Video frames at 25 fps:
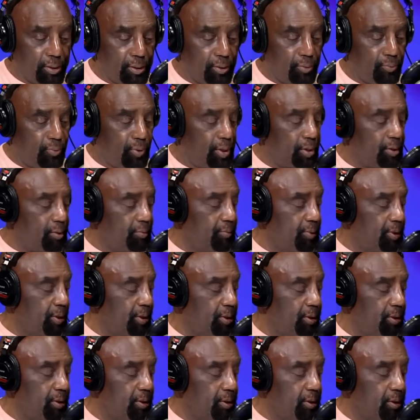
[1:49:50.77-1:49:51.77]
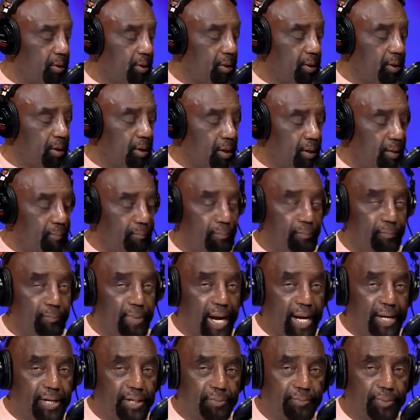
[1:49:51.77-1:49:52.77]
You're welcome, buddy.
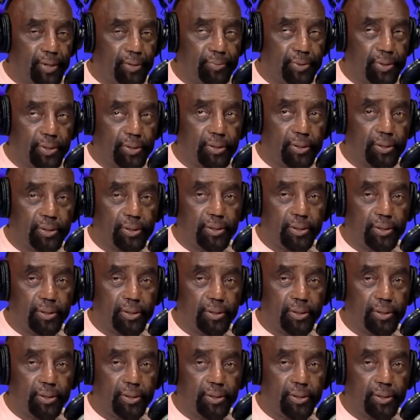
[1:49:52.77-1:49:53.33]
Back in a moment.